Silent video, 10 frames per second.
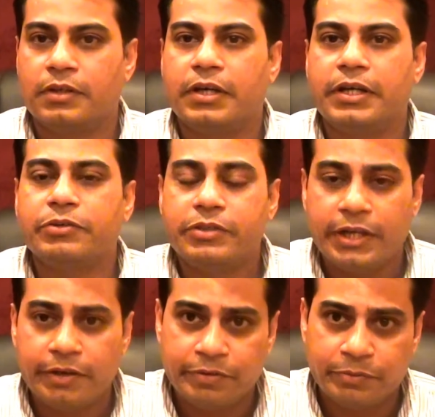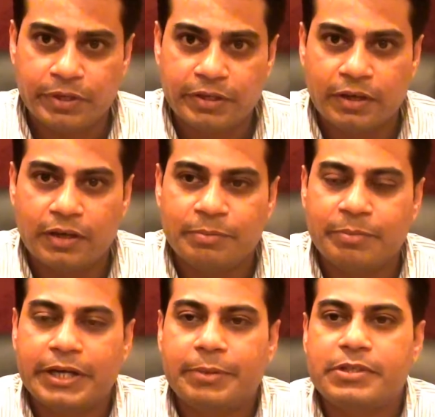Hi, good day everyone.
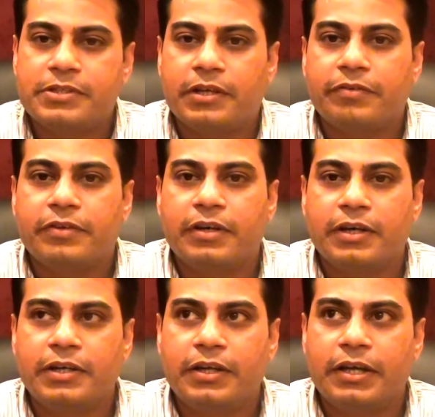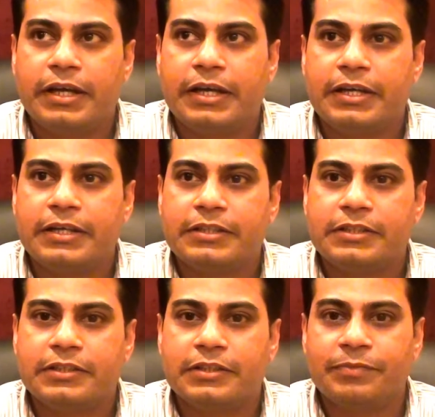My name is Saif Khan and
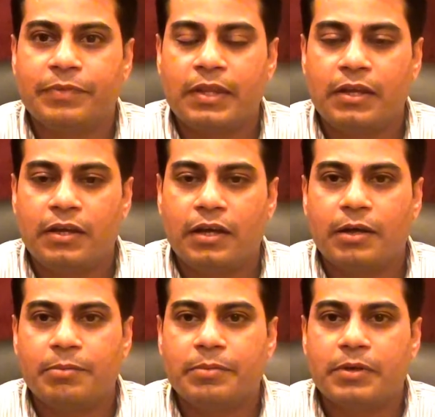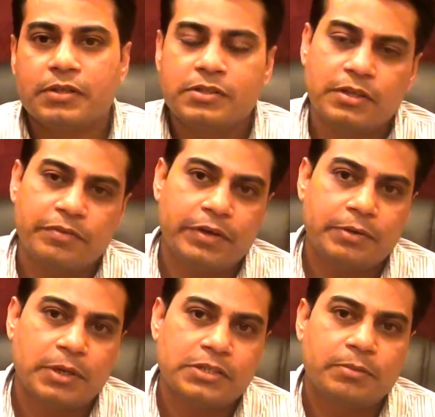I'm a certified
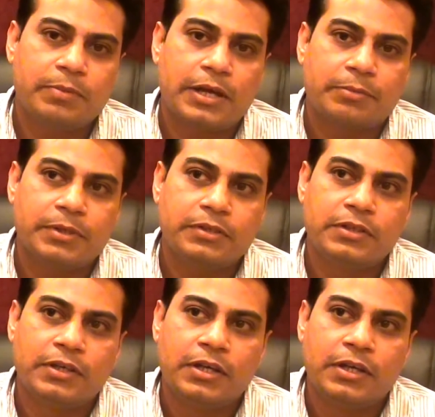master black belt.